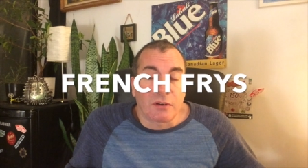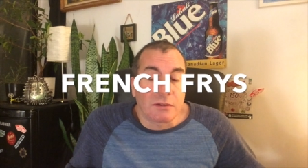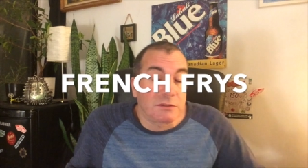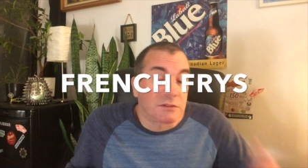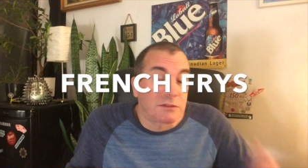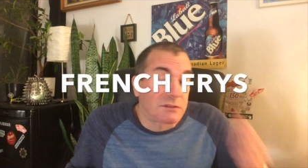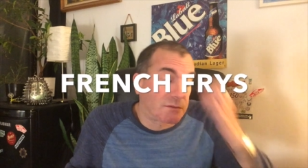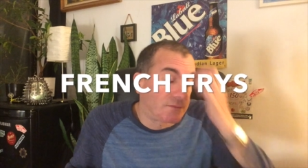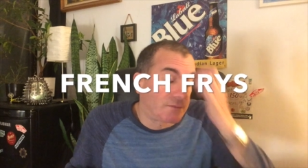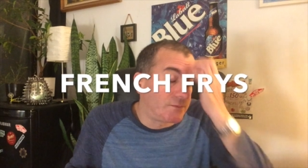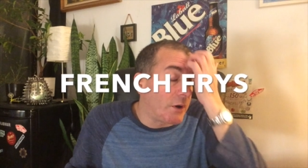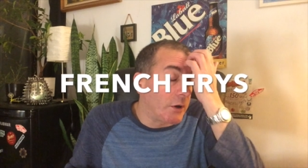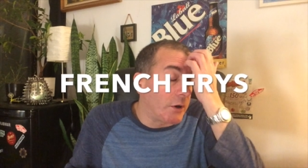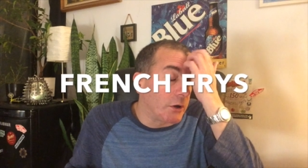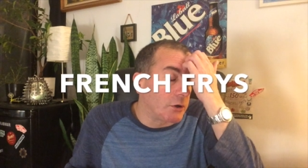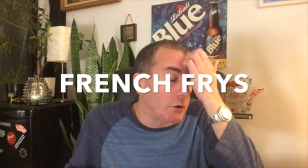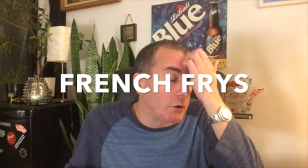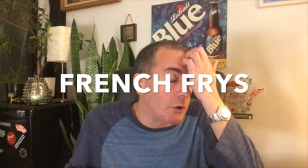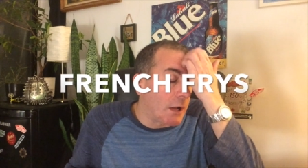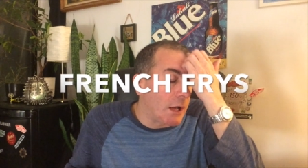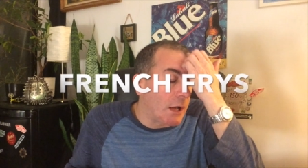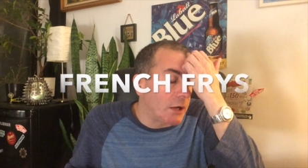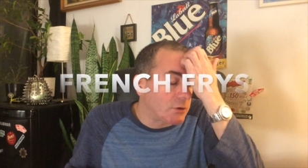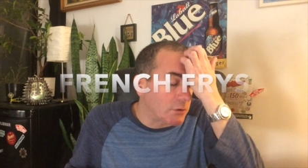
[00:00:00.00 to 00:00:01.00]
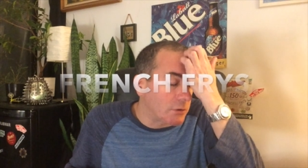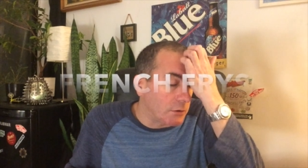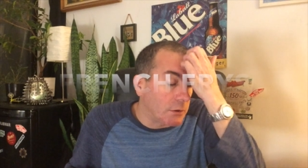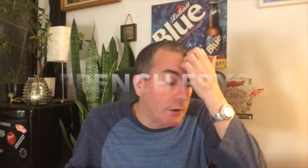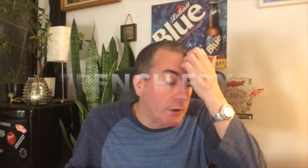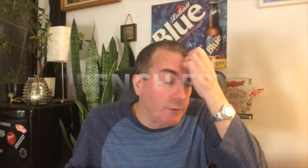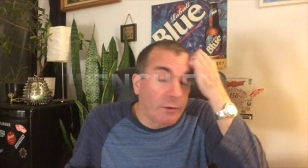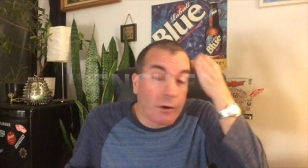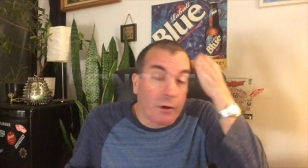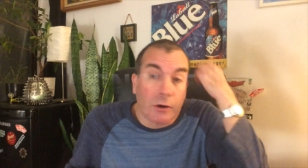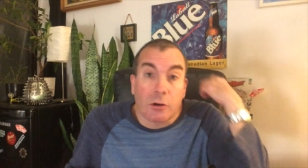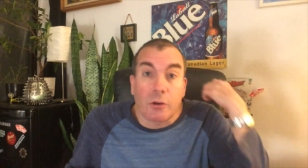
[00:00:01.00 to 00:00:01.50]
It's very good, actually.
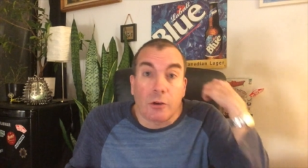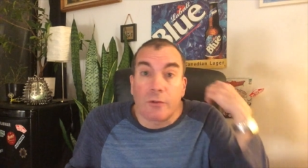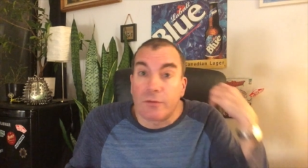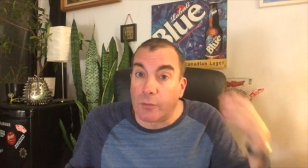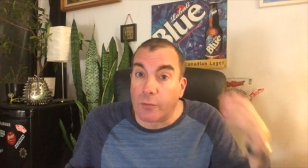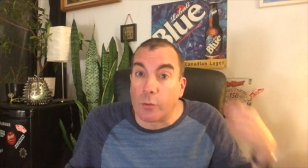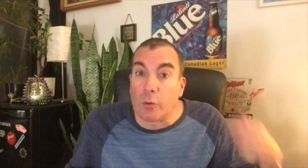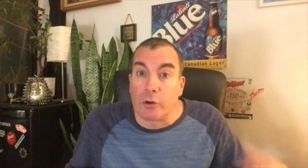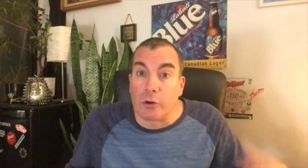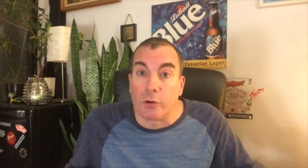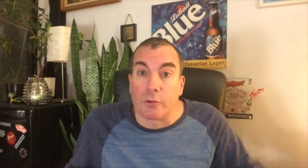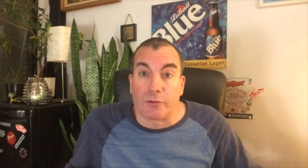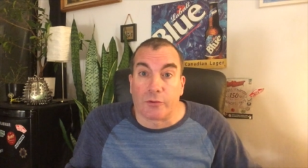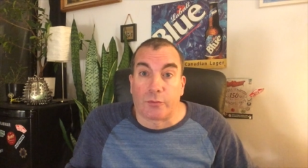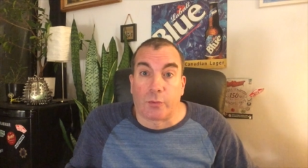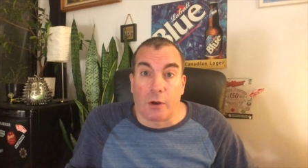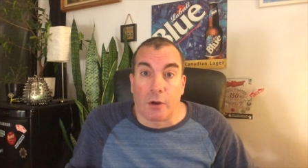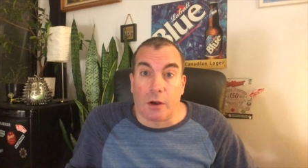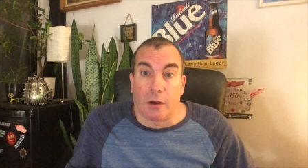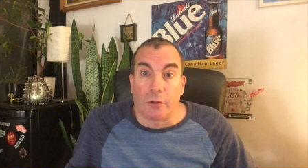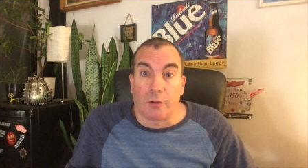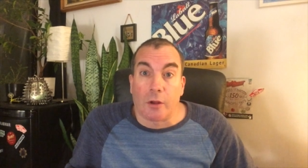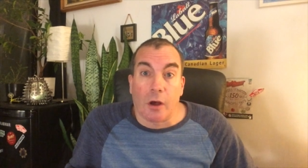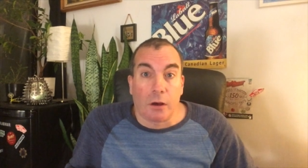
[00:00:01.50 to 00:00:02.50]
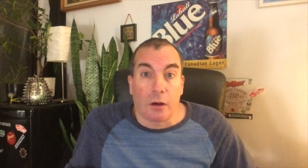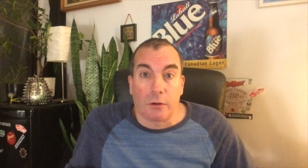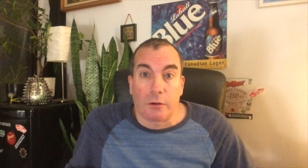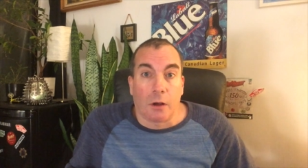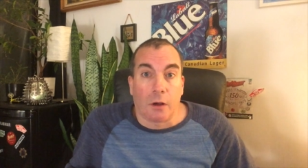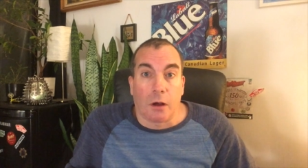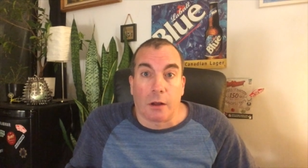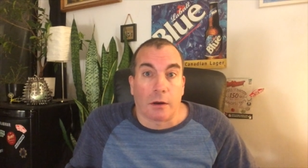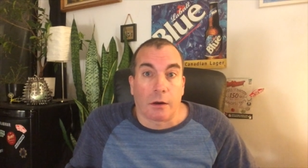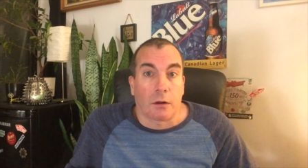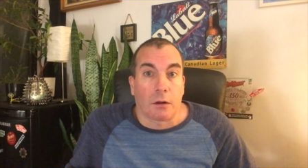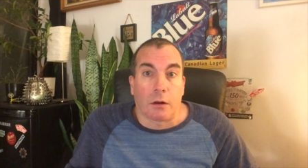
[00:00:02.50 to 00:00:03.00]
And very good for you as well.
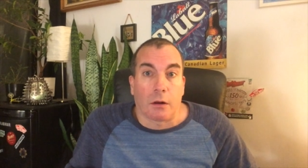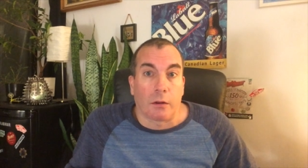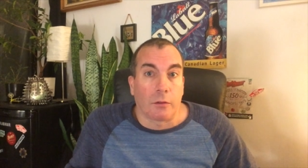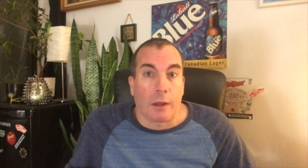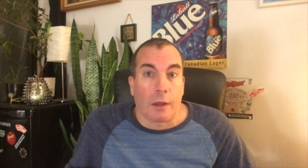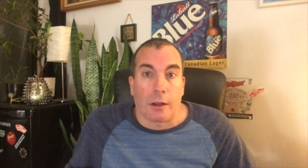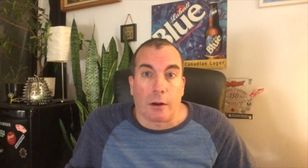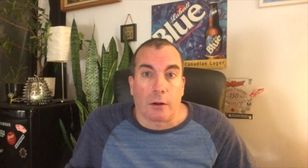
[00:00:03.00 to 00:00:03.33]
Not at all.